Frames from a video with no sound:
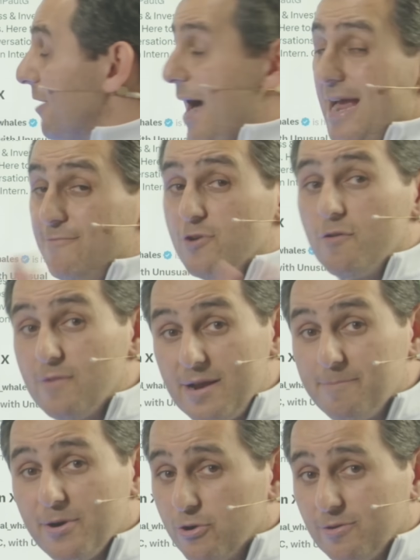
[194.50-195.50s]
I have no
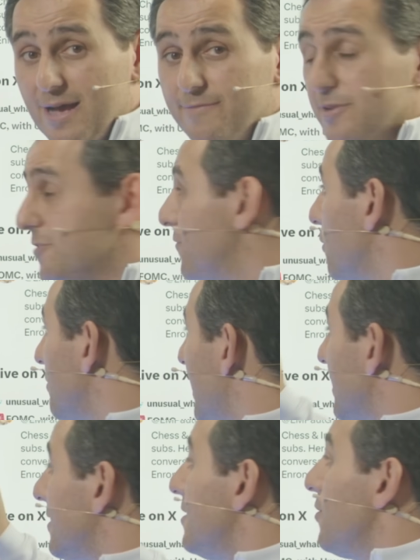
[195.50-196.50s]
empirical evidence for
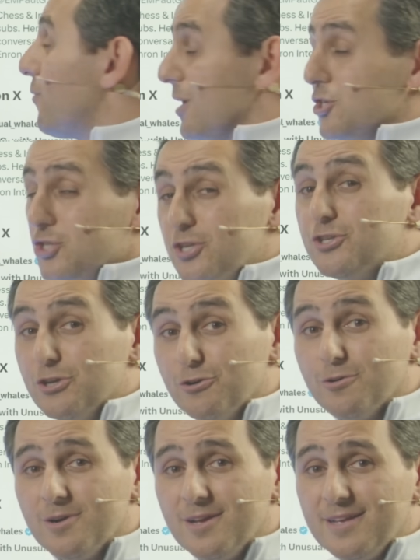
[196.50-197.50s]
that. What I should
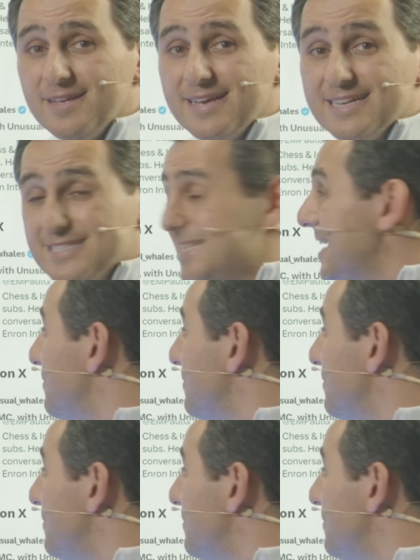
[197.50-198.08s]
do is say it